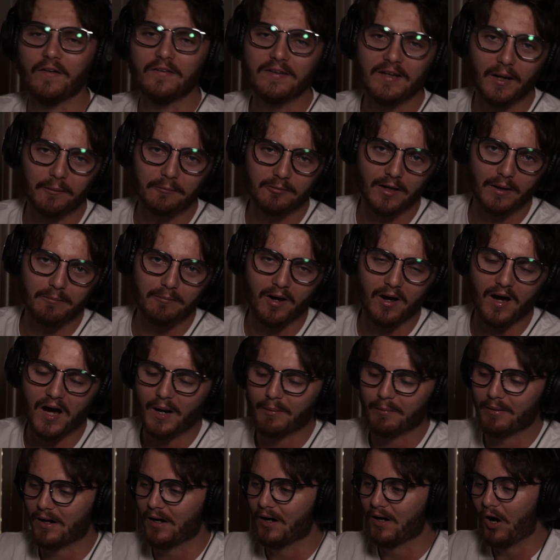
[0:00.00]
I need to upgrade my
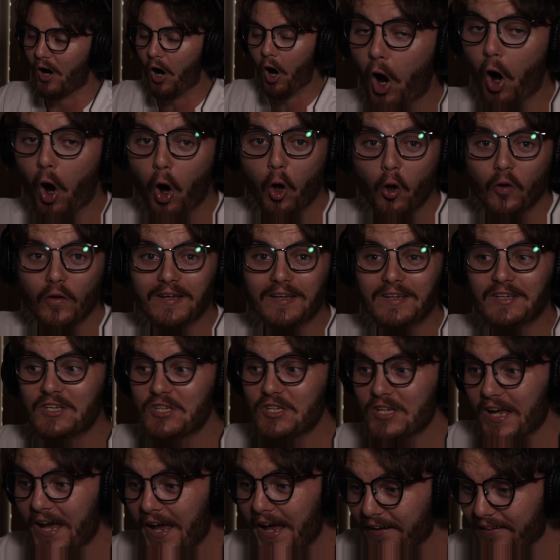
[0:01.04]
armor. Holy
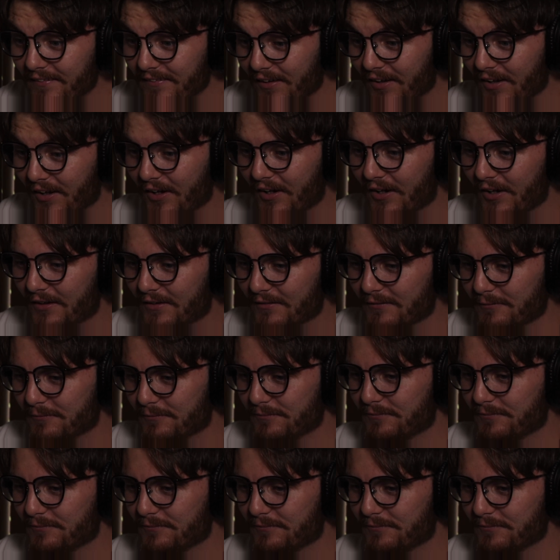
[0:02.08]
shit, dude!